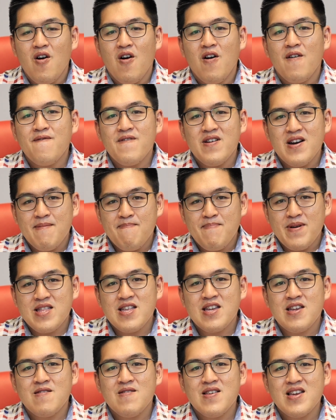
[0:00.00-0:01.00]
of a
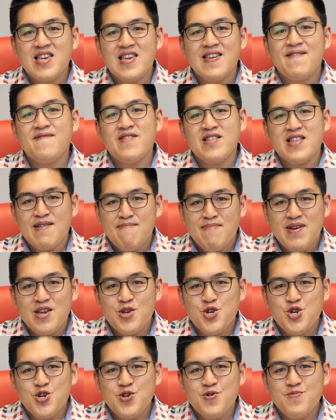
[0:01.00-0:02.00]
particular given
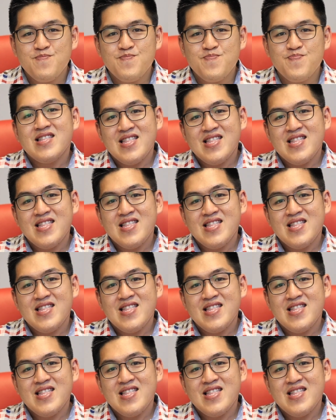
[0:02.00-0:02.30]
image.